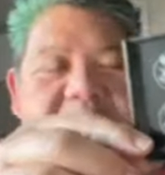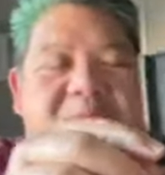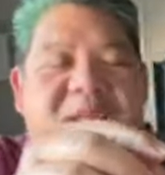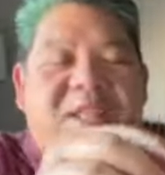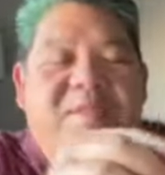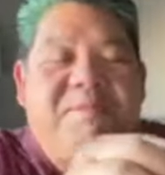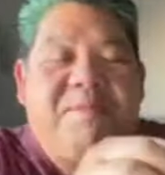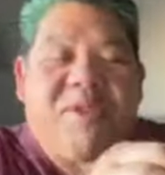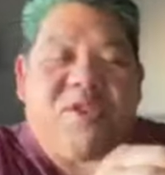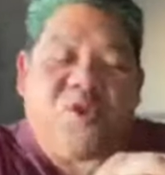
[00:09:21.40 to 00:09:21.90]

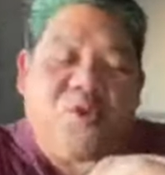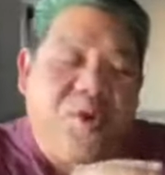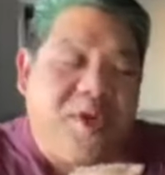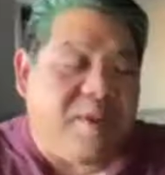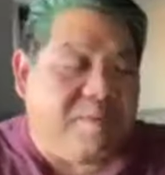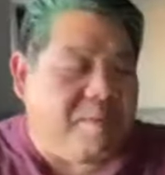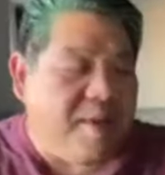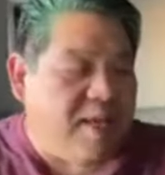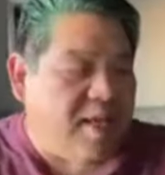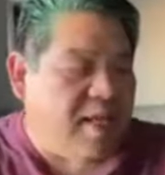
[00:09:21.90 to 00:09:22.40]
minute
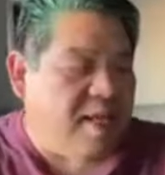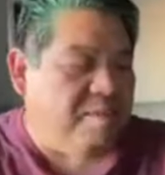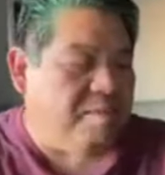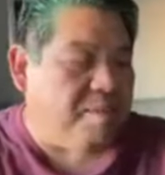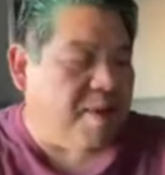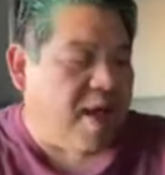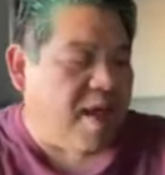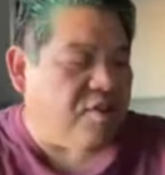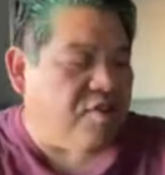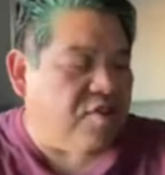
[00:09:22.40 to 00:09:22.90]
between making
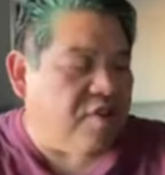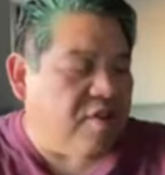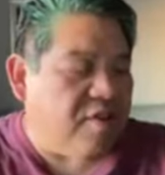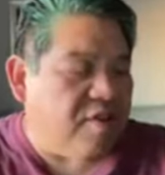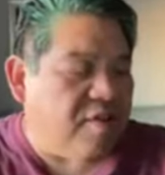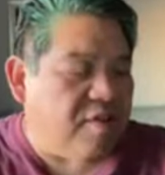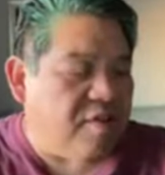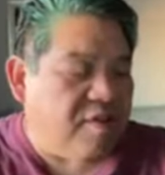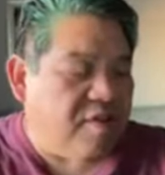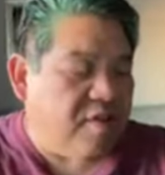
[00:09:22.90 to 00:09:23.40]

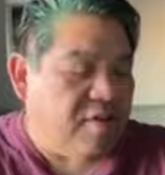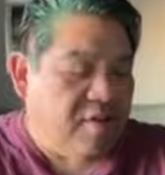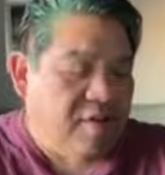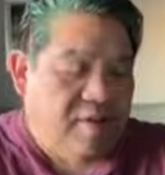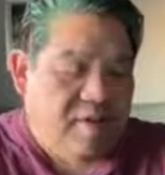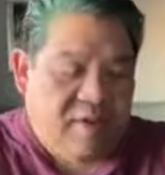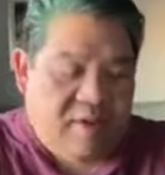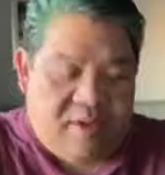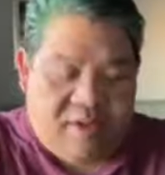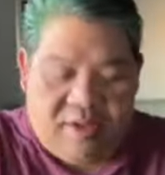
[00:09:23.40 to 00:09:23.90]
batches.
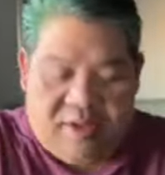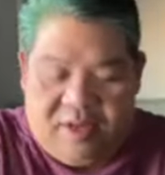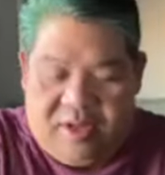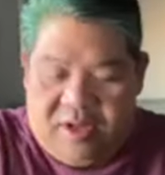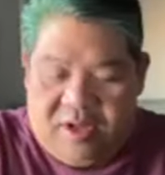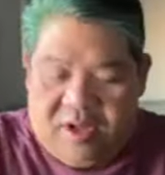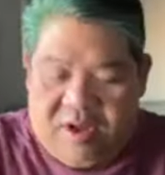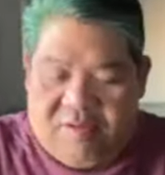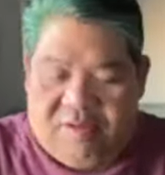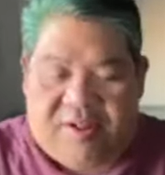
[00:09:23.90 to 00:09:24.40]

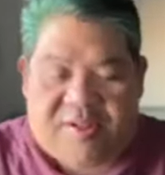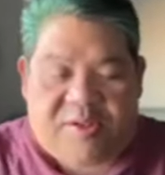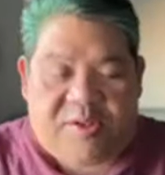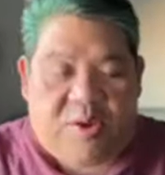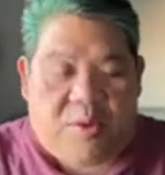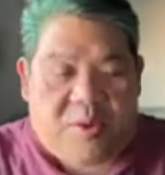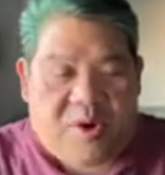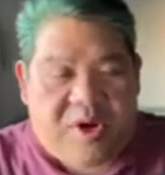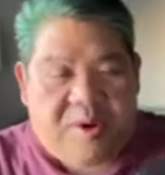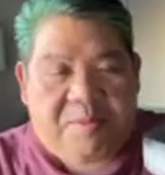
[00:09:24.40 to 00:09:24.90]
All right,
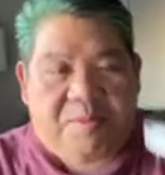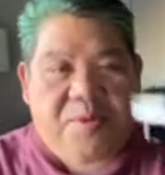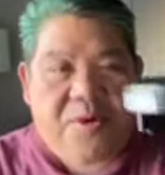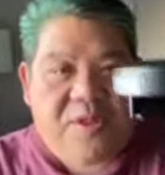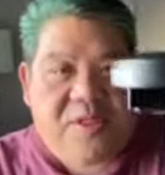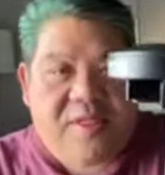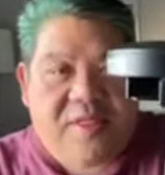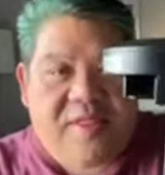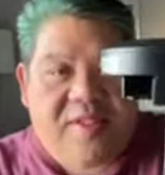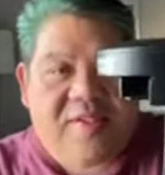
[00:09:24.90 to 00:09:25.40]
so we're gonna
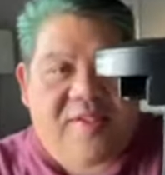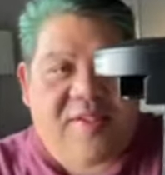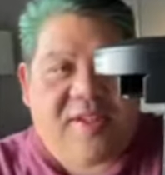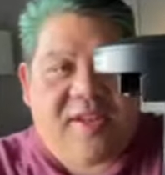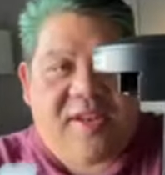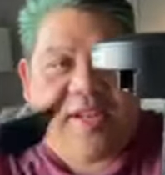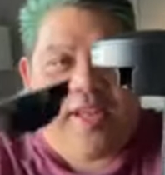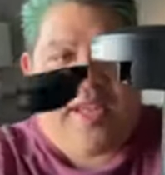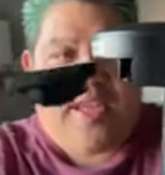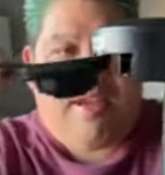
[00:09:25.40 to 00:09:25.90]
put this
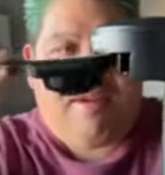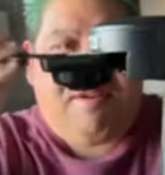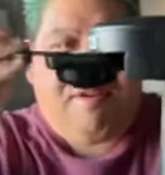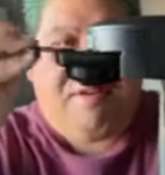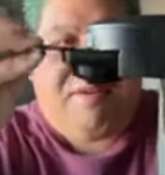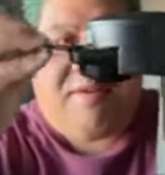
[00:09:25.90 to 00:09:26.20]
in here